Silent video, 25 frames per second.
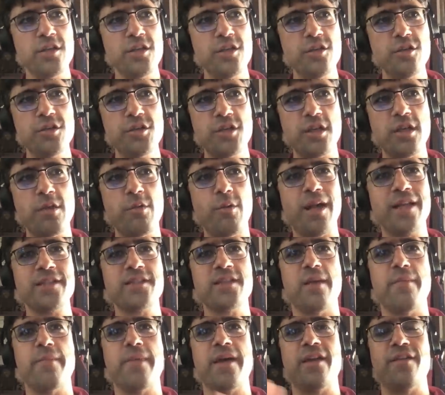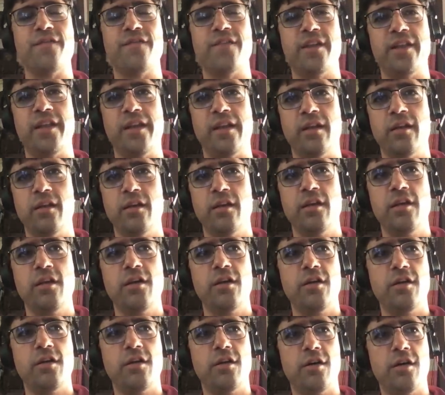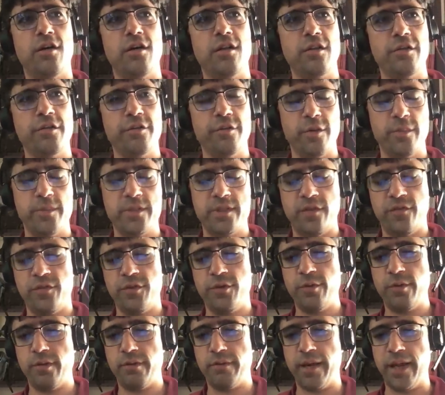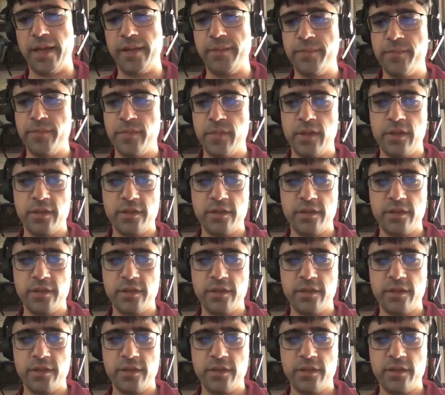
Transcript: usually winds up benefiting all the groups if you do it right.